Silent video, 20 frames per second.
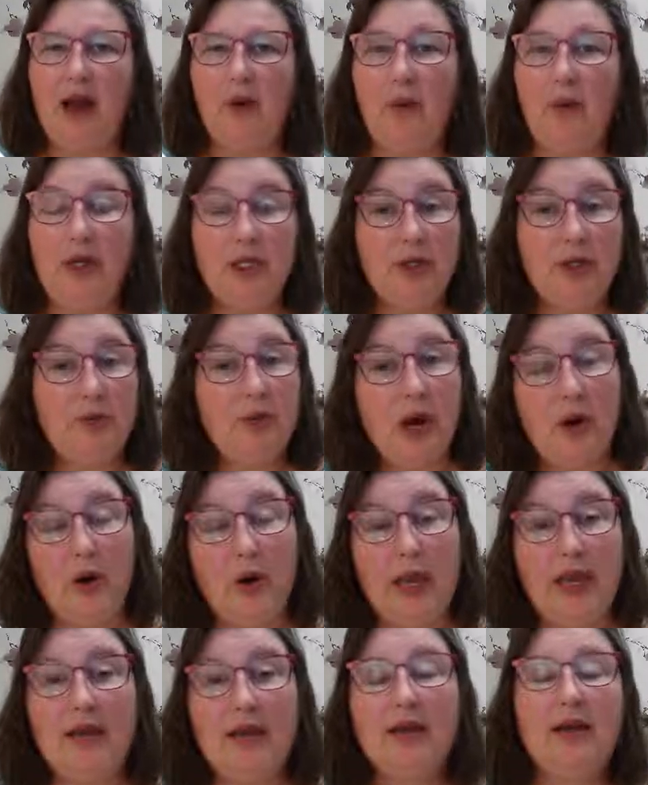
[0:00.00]
We do
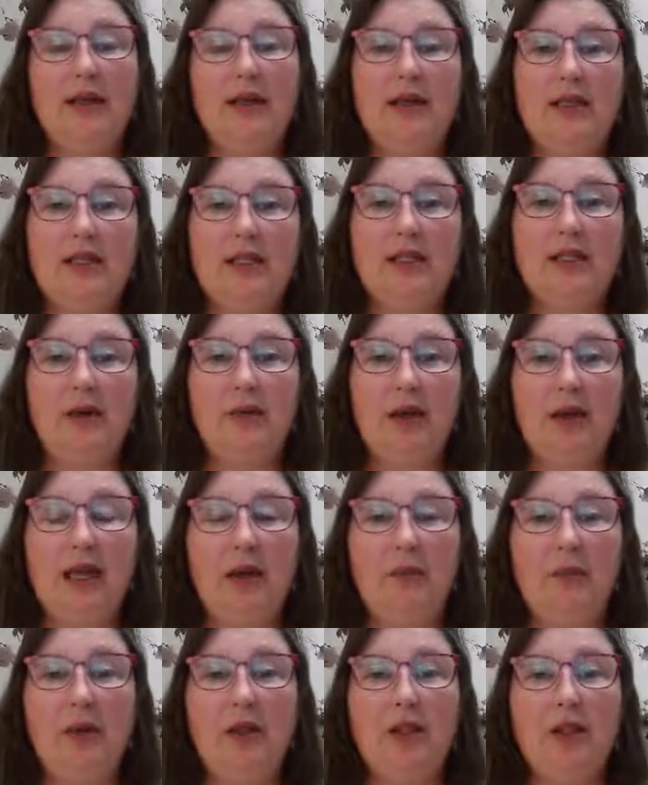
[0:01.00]
mow it, so we
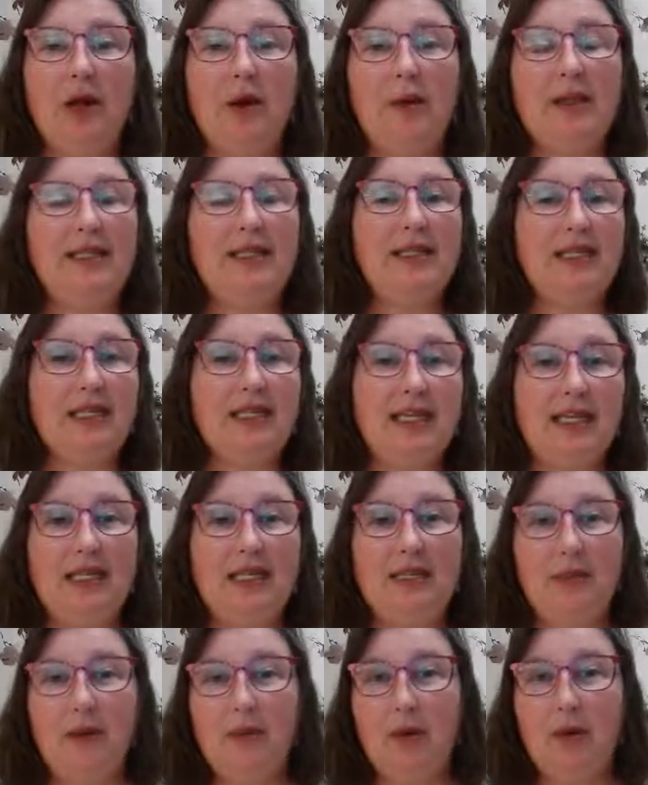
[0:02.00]
keep it low. It doesn't
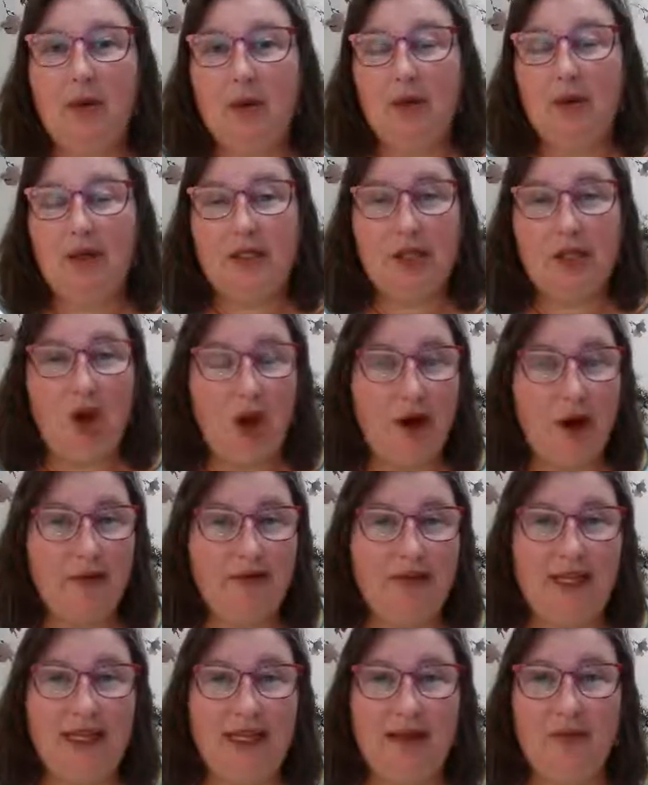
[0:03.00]
need to be mowed as
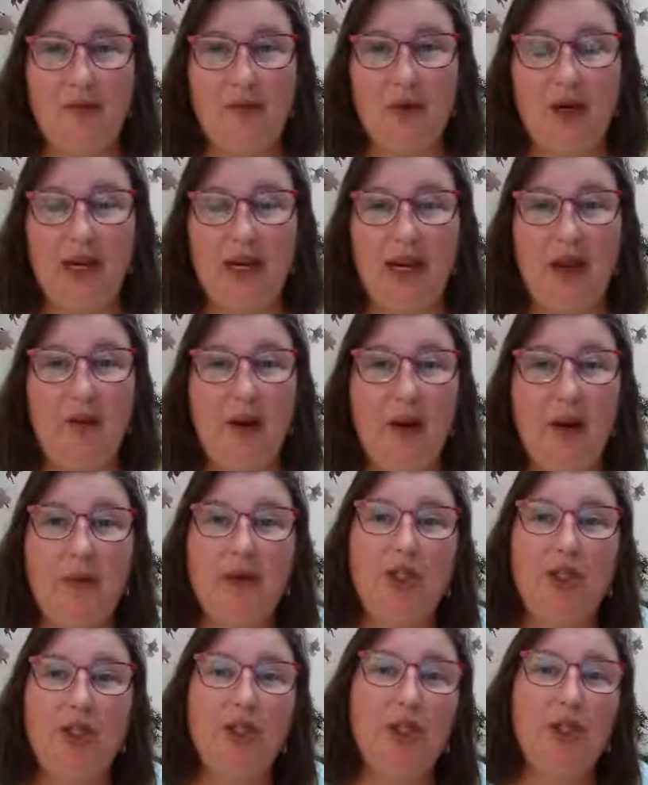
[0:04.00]
often. We're getting away
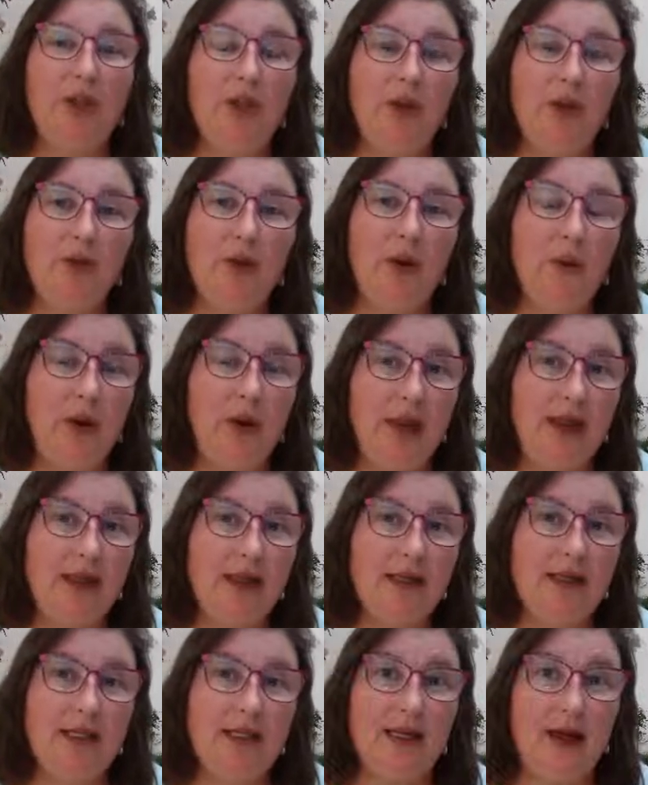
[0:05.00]
with 2 to 3
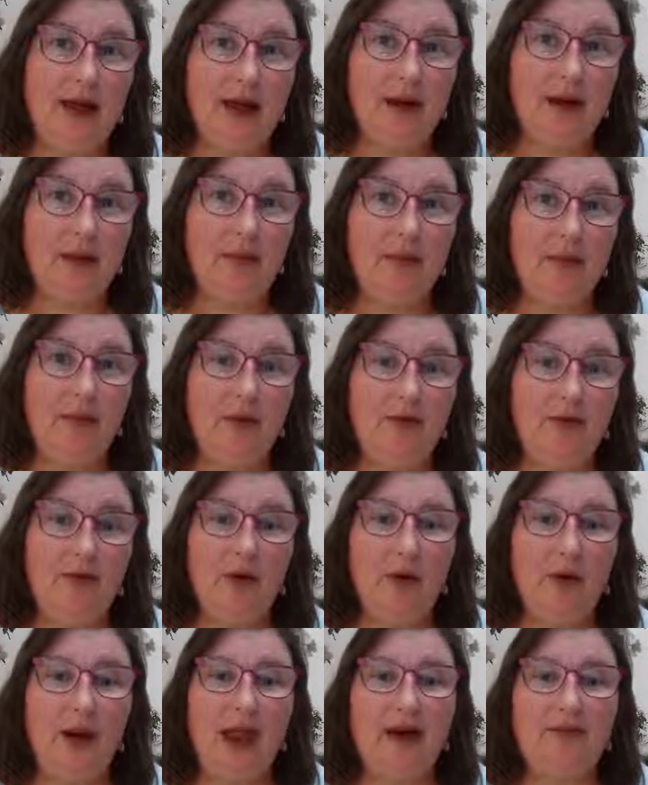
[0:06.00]
weeks
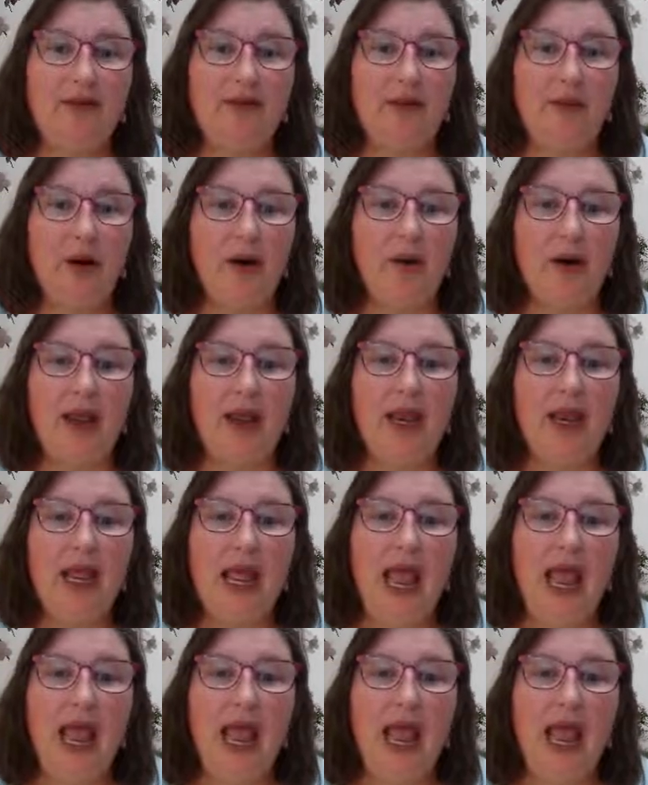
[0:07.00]
before we have to mow it.